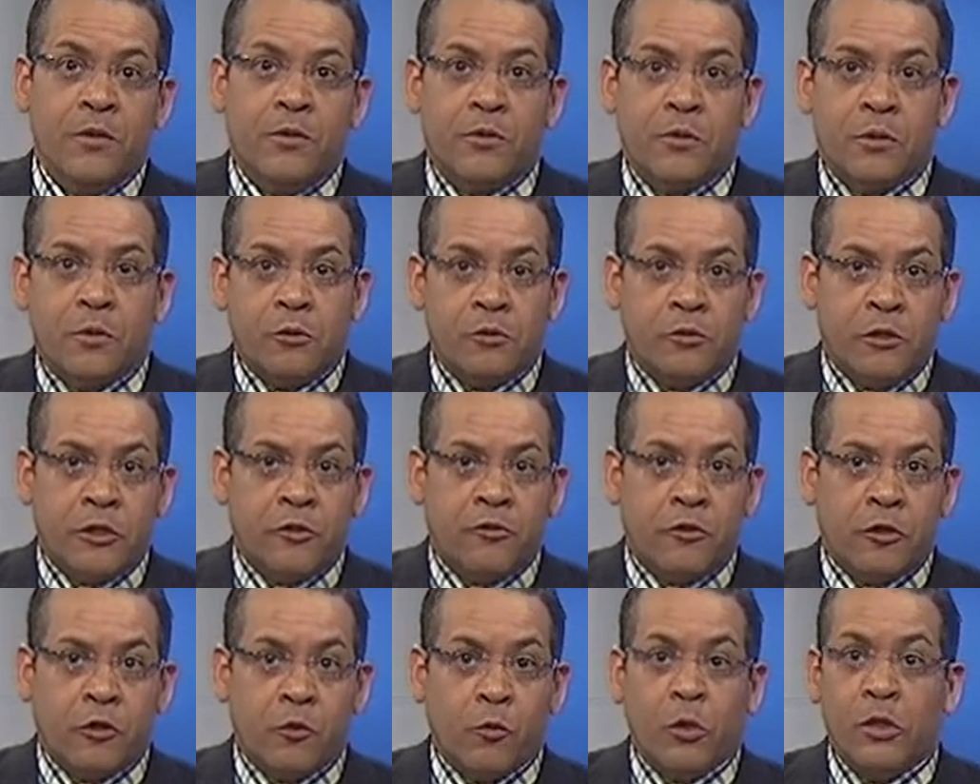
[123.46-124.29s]
The school
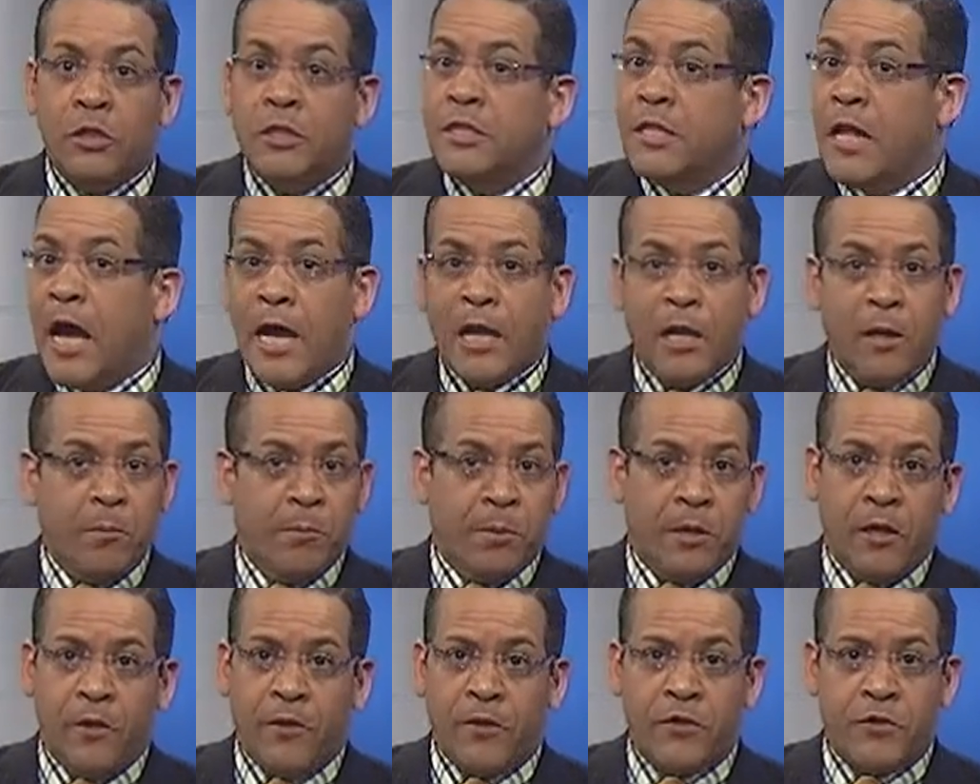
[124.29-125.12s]
district will not
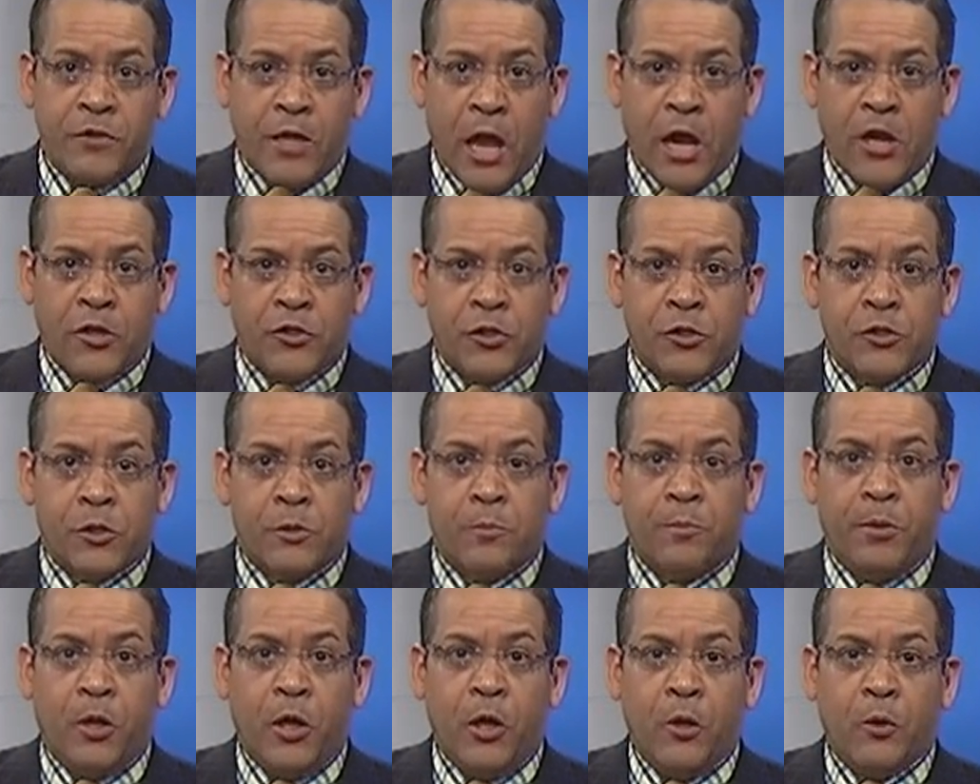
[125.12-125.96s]
appeal the sanctions
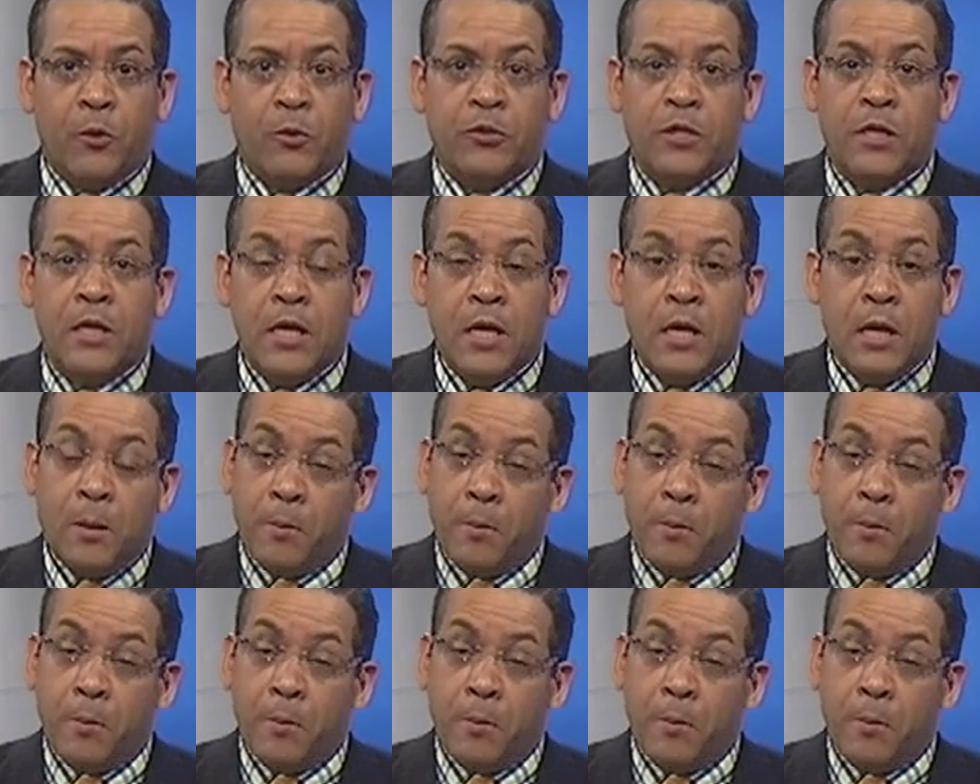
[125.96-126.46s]
imposed.